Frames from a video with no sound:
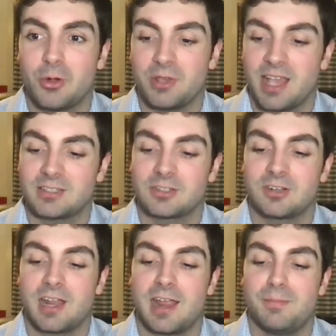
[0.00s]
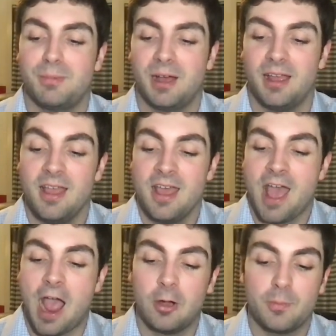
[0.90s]
yesterday, but
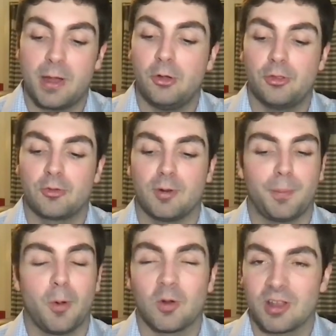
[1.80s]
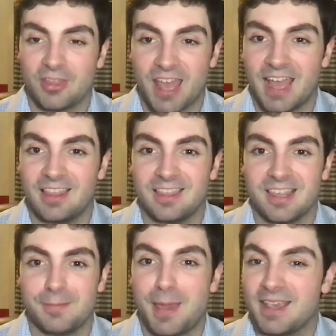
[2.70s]
how about the report that
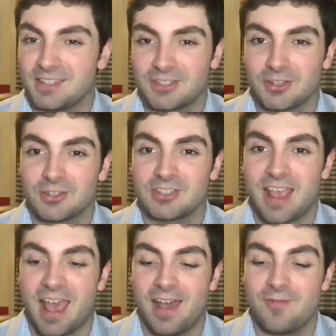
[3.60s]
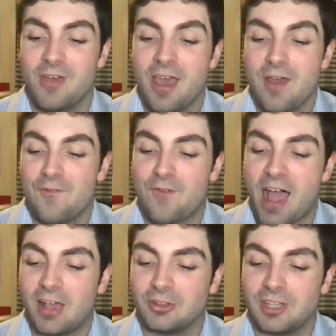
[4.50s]
the Pacers have
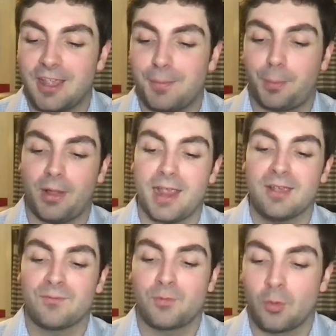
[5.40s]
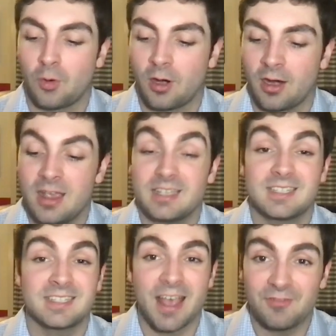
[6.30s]
filed a complaint for
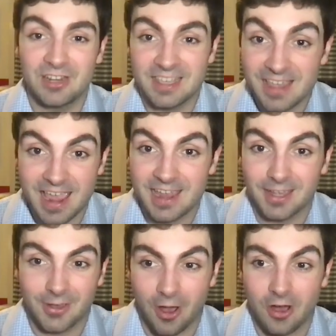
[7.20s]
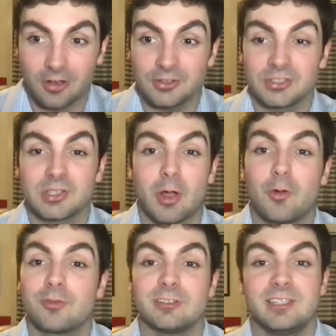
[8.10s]
78 calls
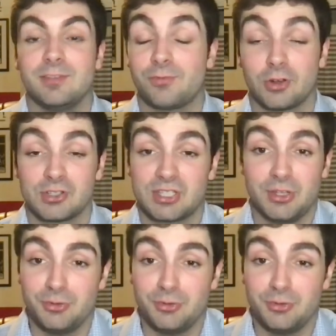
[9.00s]
over the first two